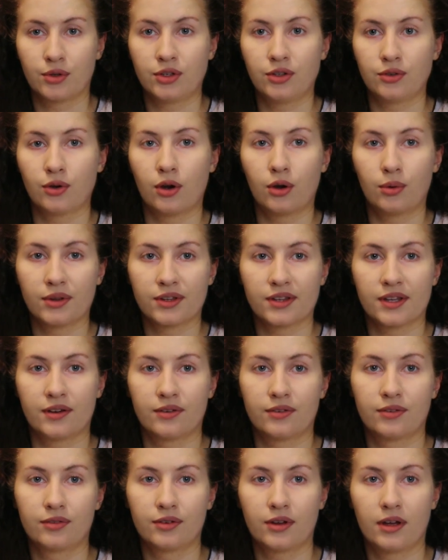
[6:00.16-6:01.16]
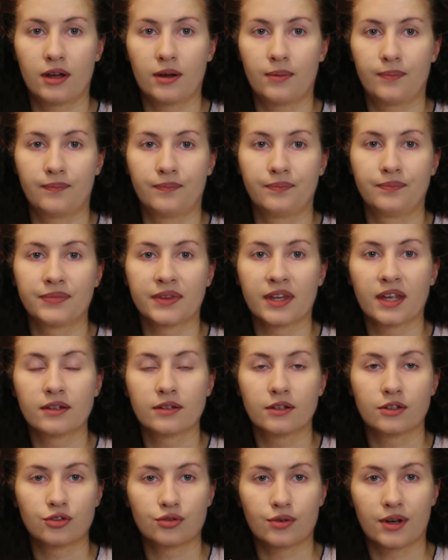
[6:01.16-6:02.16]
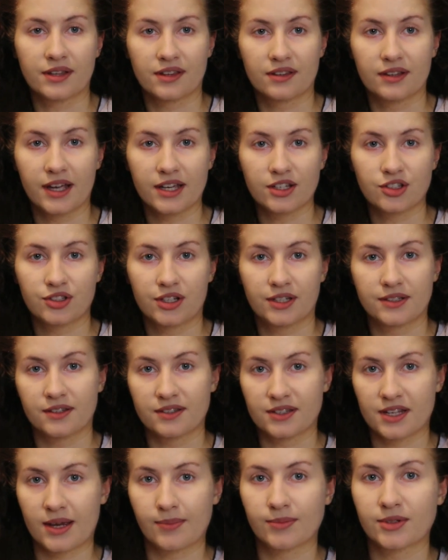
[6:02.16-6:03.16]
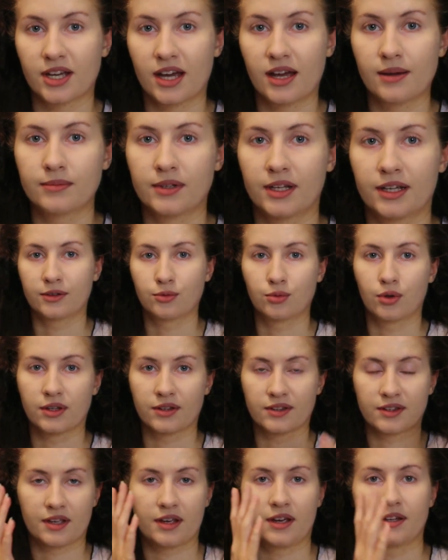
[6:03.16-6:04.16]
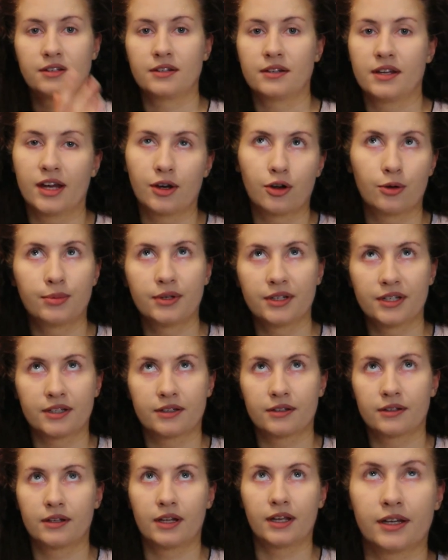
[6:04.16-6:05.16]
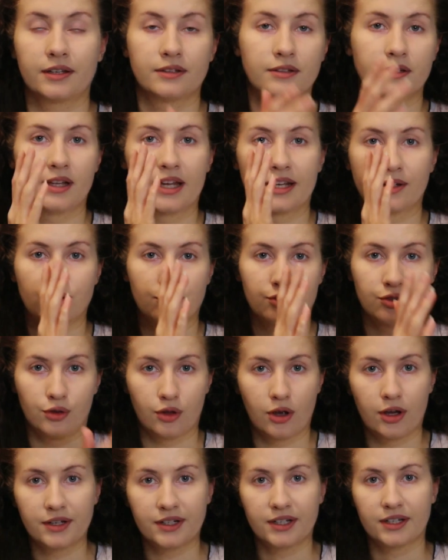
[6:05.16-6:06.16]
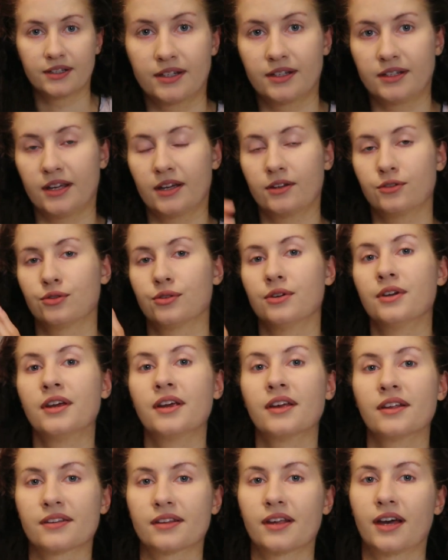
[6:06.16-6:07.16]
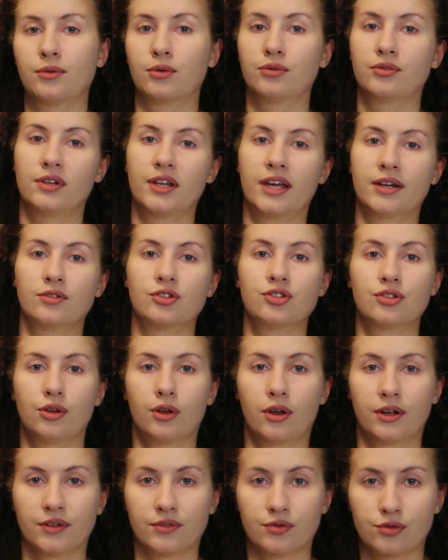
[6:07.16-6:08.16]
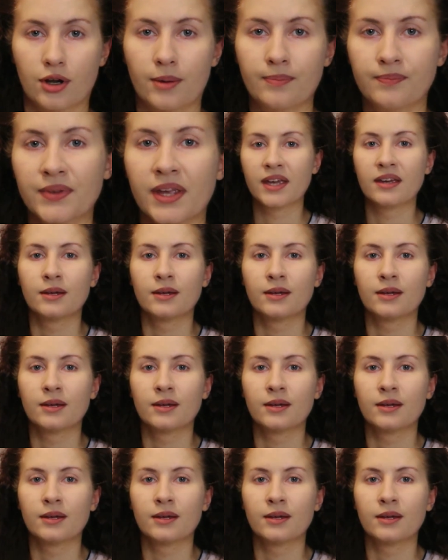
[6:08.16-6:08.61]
when you always have the translation at the same time, like one side in Arabic, like in the language you're learning, and then the other side with the language you're learning from.